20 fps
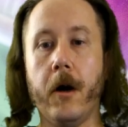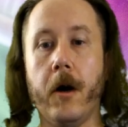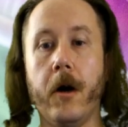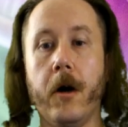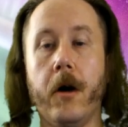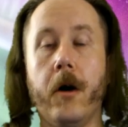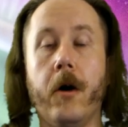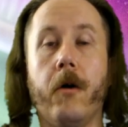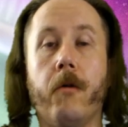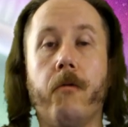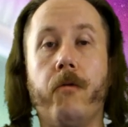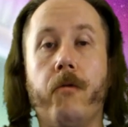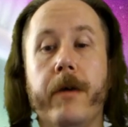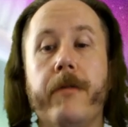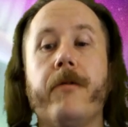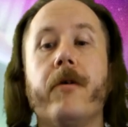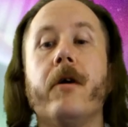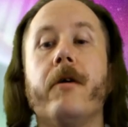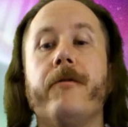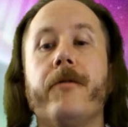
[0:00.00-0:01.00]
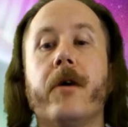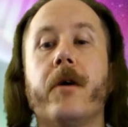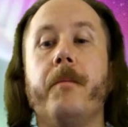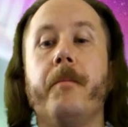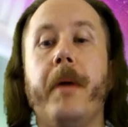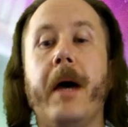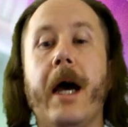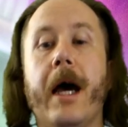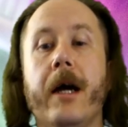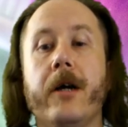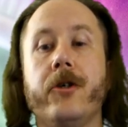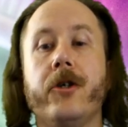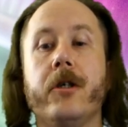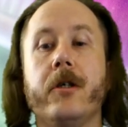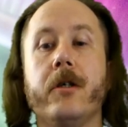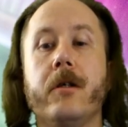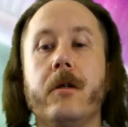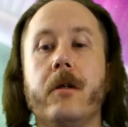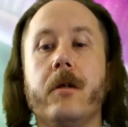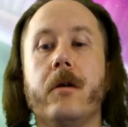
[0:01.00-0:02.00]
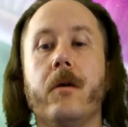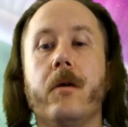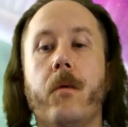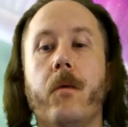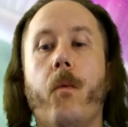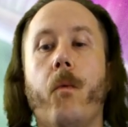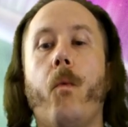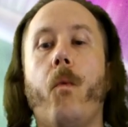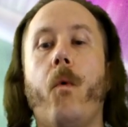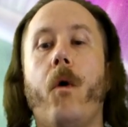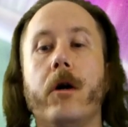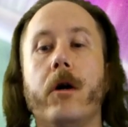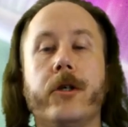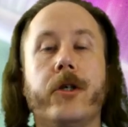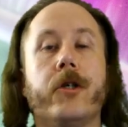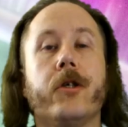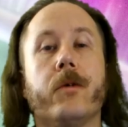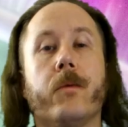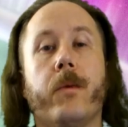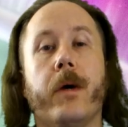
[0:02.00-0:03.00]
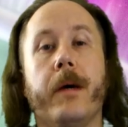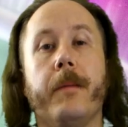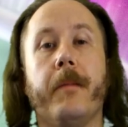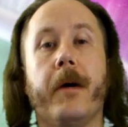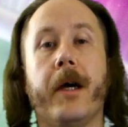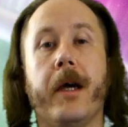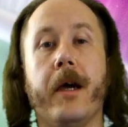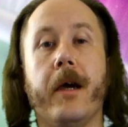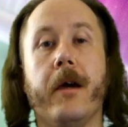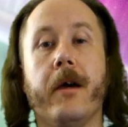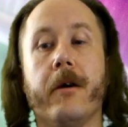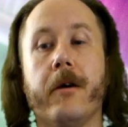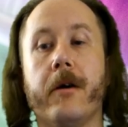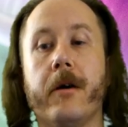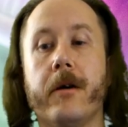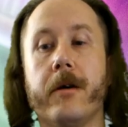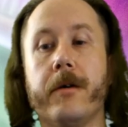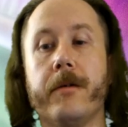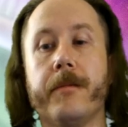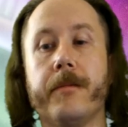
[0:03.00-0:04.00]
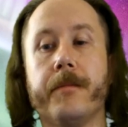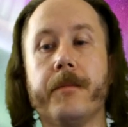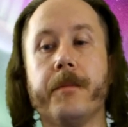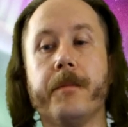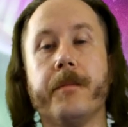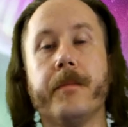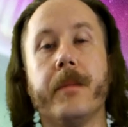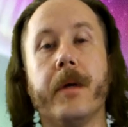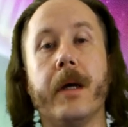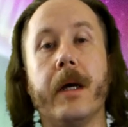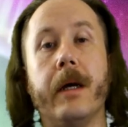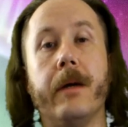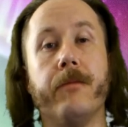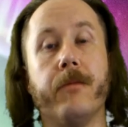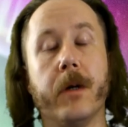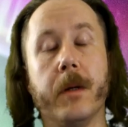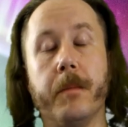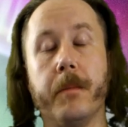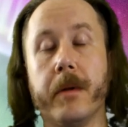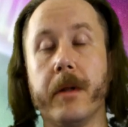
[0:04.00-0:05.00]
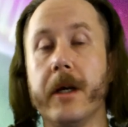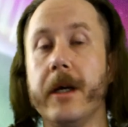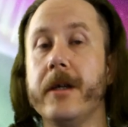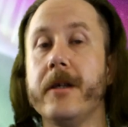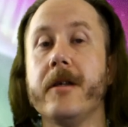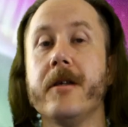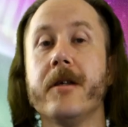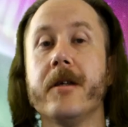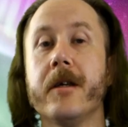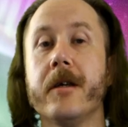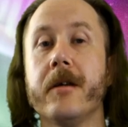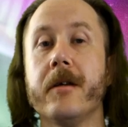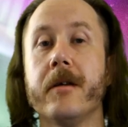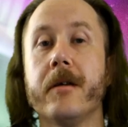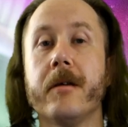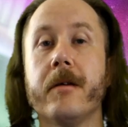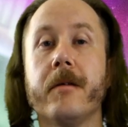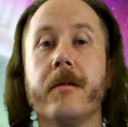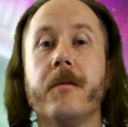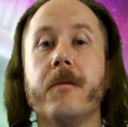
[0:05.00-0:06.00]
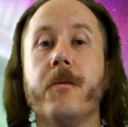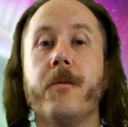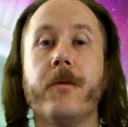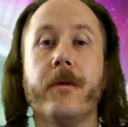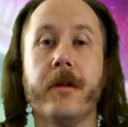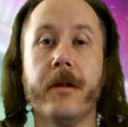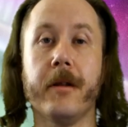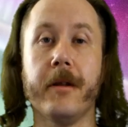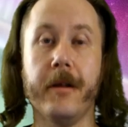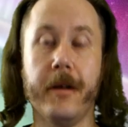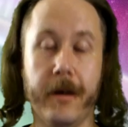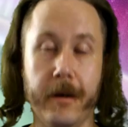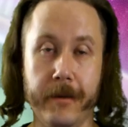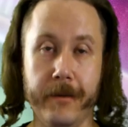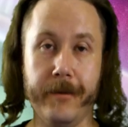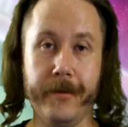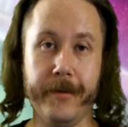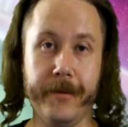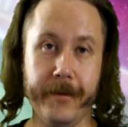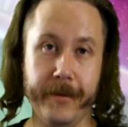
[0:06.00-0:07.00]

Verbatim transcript: A river of compassion washes away my anger and replaces it with love.